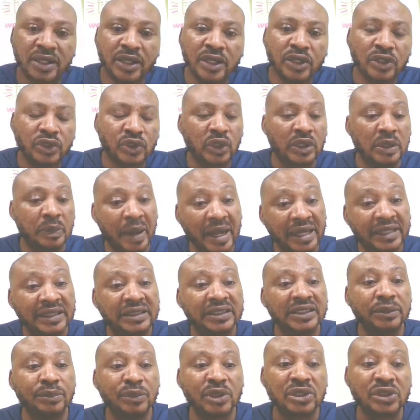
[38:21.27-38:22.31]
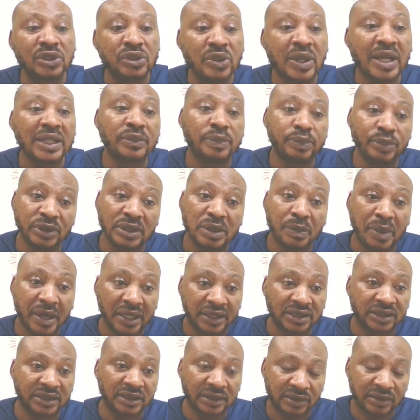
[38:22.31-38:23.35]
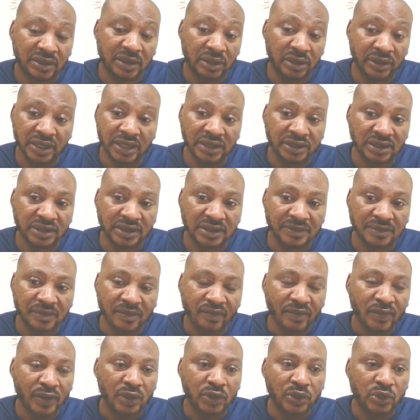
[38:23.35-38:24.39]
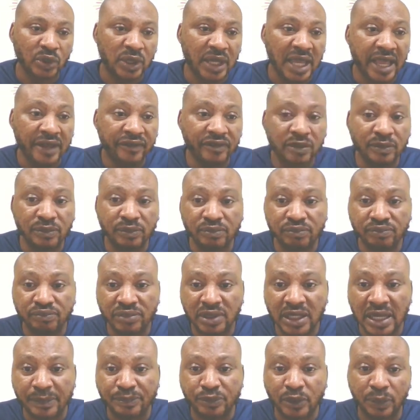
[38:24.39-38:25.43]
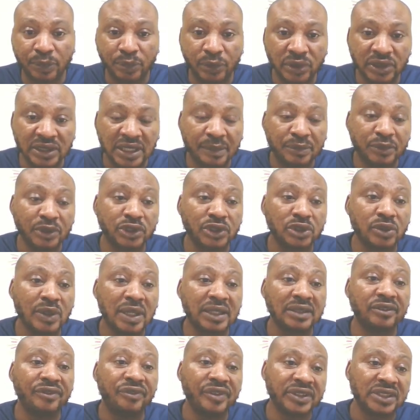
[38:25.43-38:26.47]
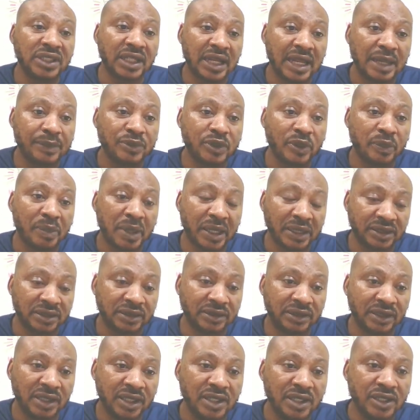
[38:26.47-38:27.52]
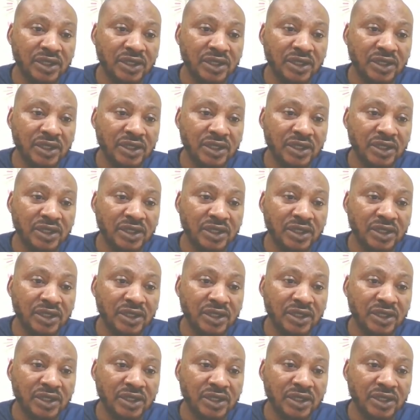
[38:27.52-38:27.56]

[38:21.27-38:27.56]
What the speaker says: So the battery, you must know how to put the battery, honestly. So every laptop user must know how to fix a laptop battery.